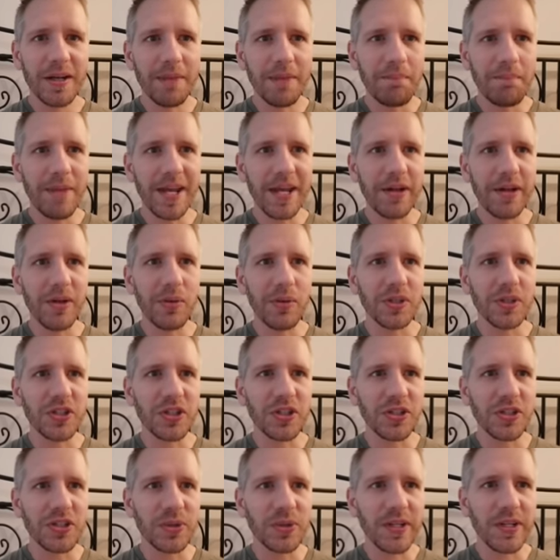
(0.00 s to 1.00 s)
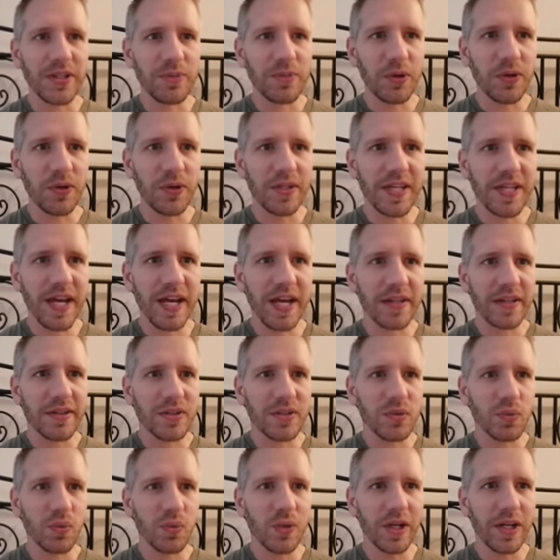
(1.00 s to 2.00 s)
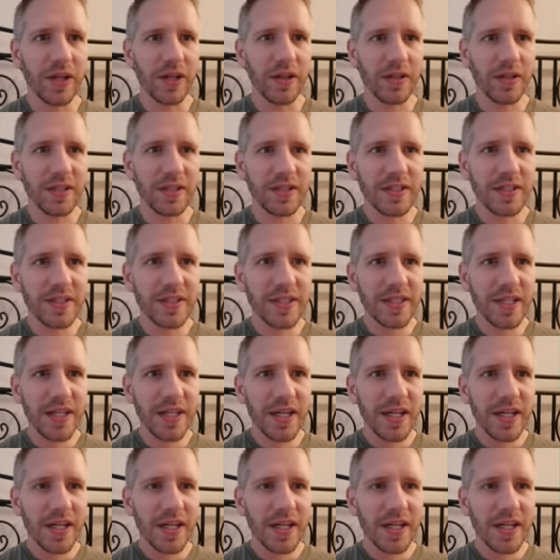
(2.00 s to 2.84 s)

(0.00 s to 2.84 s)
Male, which also has more attack as well, because